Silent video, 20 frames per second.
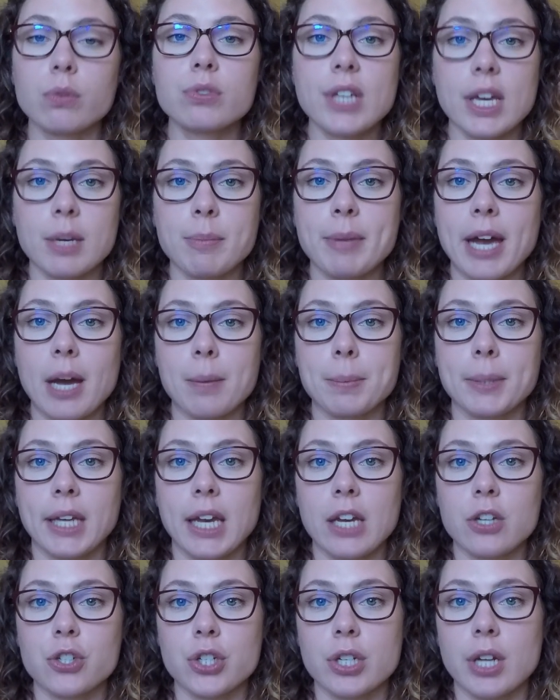take my
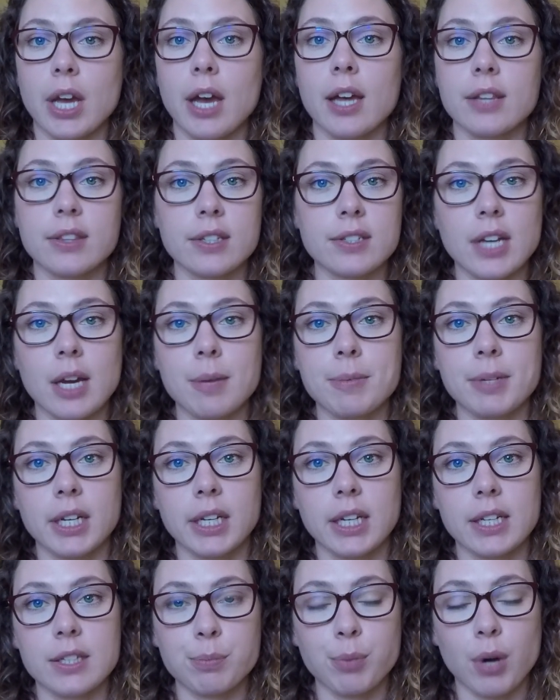application at the time that
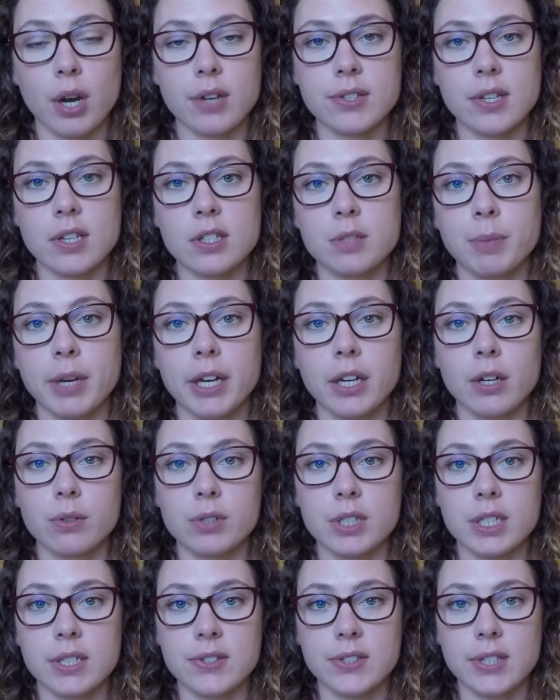it gets processed by
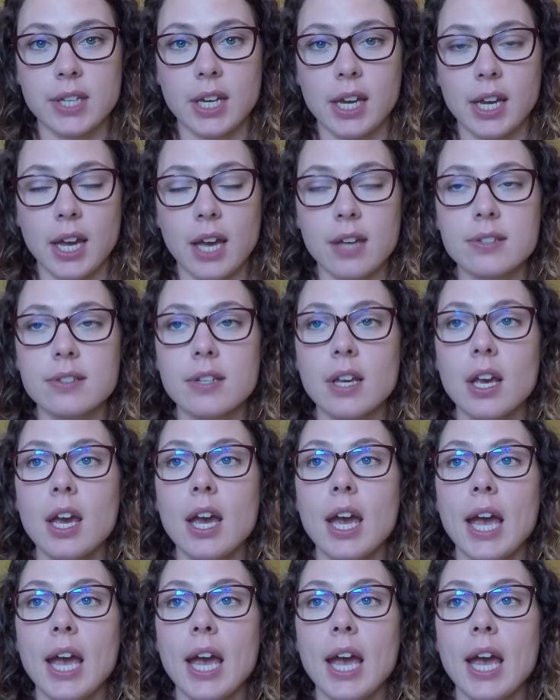OTCAS.